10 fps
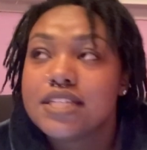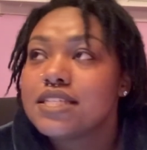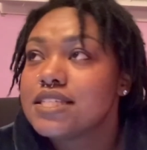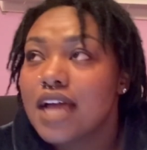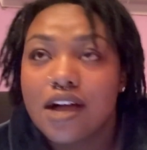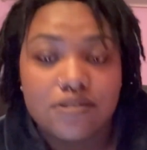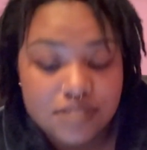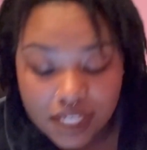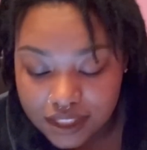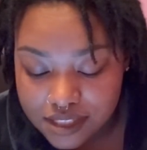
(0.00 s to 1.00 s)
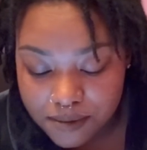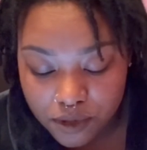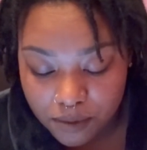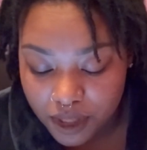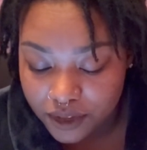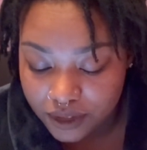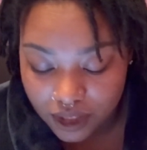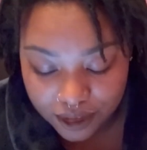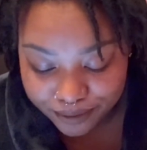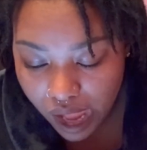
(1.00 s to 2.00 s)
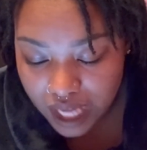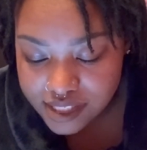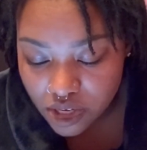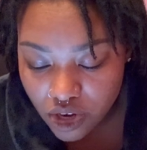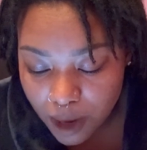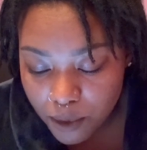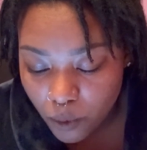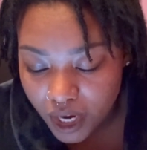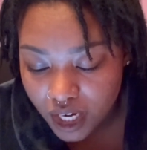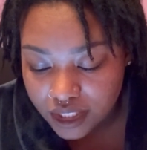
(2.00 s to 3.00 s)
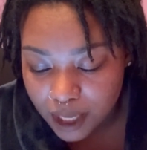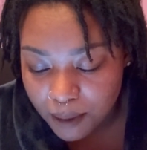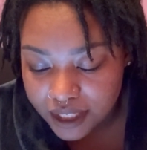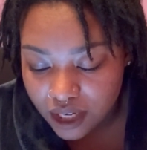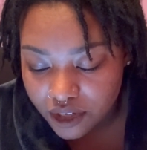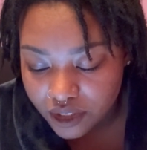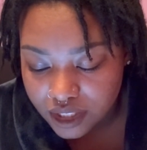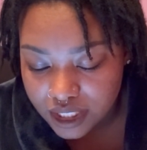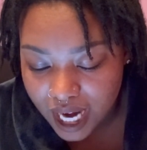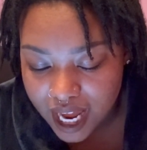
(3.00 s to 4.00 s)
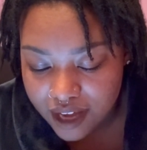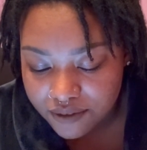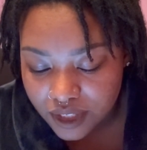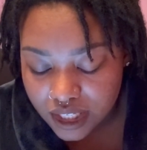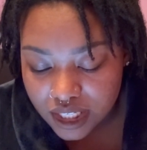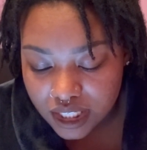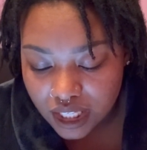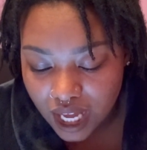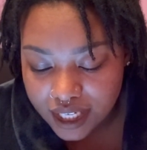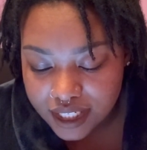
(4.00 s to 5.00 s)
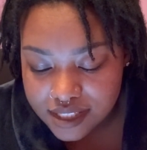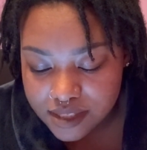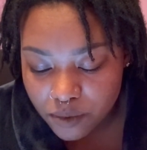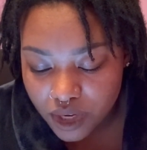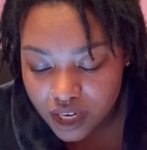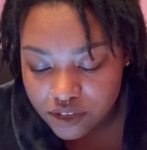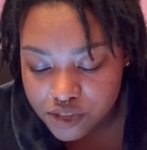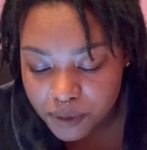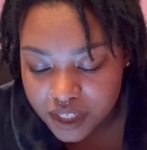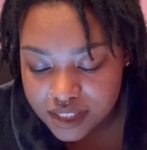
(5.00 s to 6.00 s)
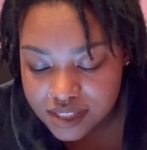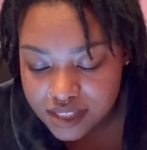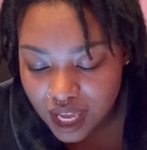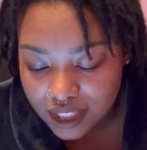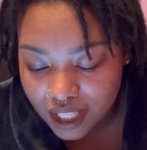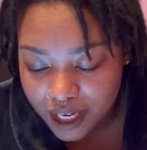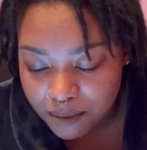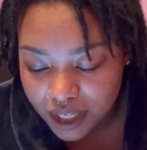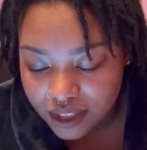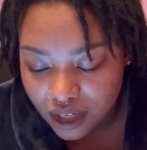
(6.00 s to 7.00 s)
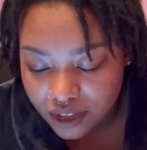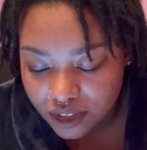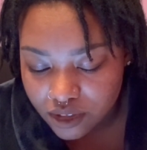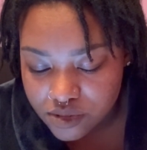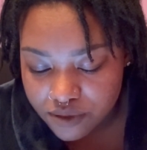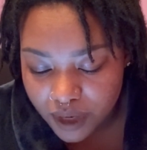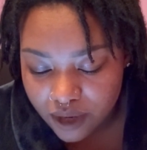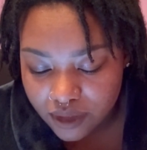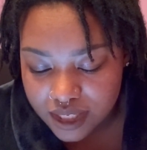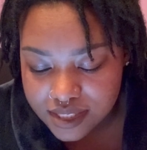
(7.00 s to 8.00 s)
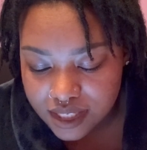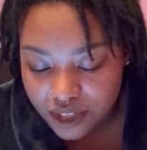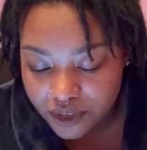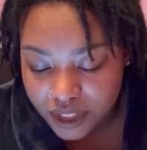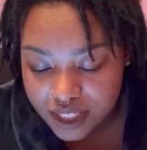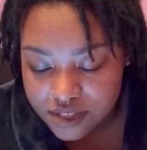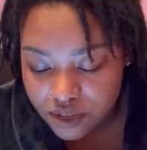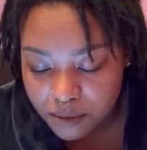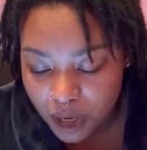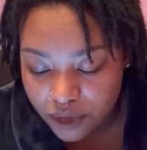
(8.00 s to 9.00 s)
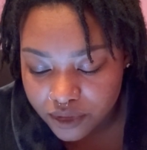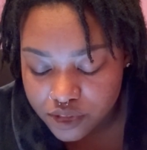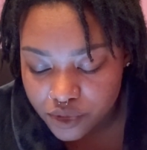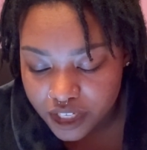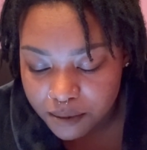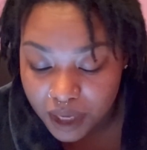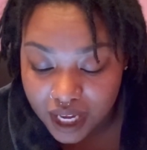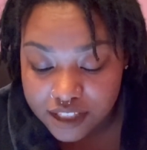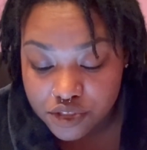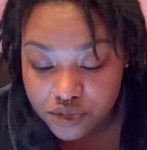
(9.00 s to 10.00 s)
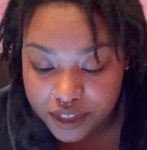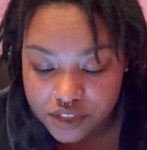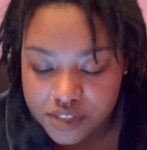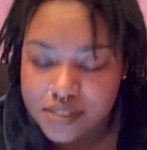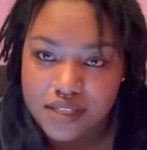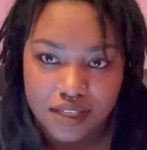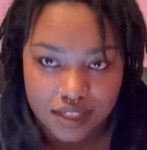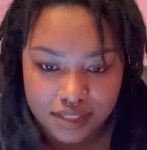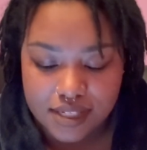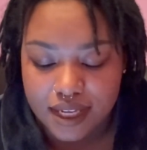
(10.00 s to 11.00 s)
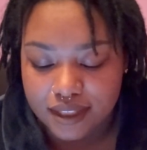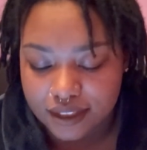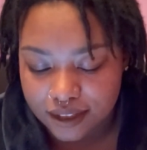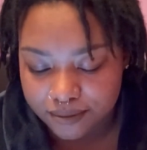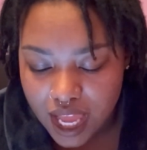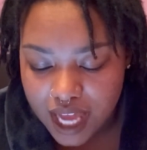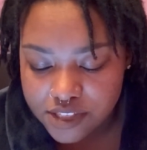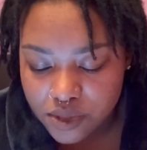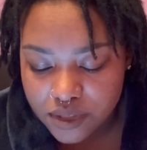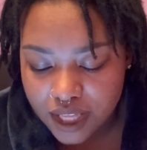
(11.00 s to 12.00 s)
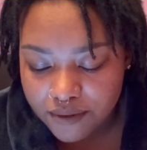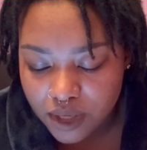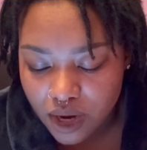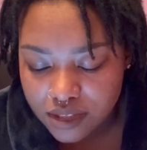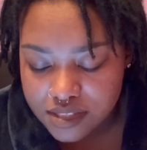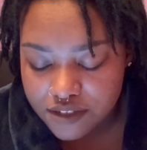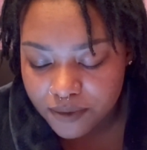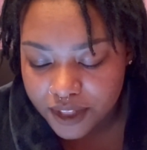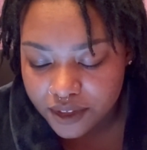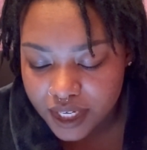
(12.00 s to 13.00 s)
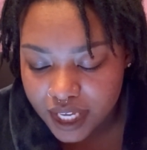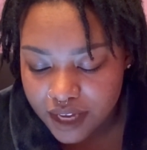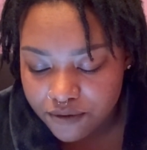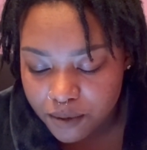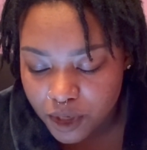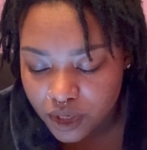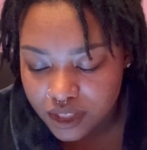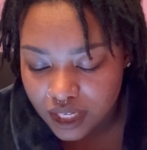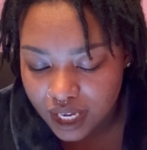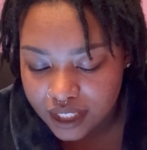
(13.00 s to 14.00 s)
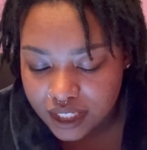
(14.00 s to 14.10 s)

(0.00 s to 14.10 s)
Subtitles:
Sounds like the typical mother-in-law. I tell her I'm aware that my daughter could have gotten it somewhere else, but it's not like my daughter goes around kissing other kids on the mouth or drinking behind strangers. Exactly. I told her that regardless of whether it came from her or not,